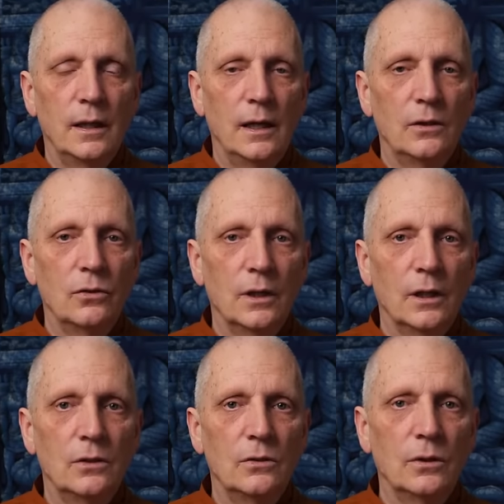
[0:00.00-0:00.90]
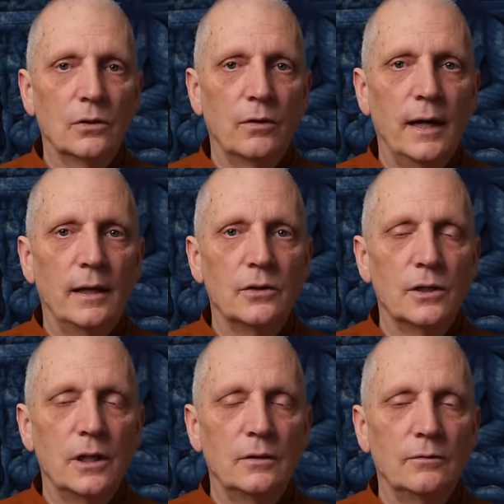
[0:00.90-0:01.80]
entering into a grand
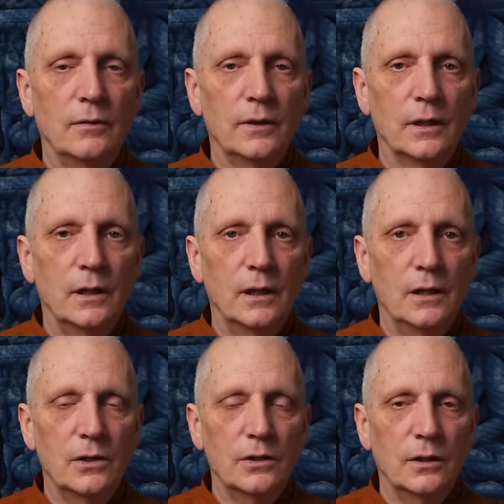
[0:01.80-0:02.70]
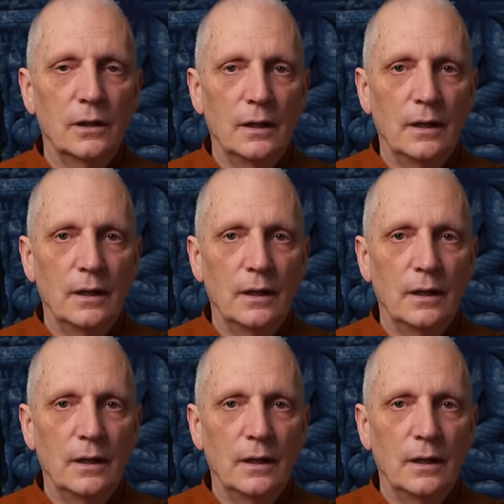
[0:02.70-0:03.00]
state of loving kindness.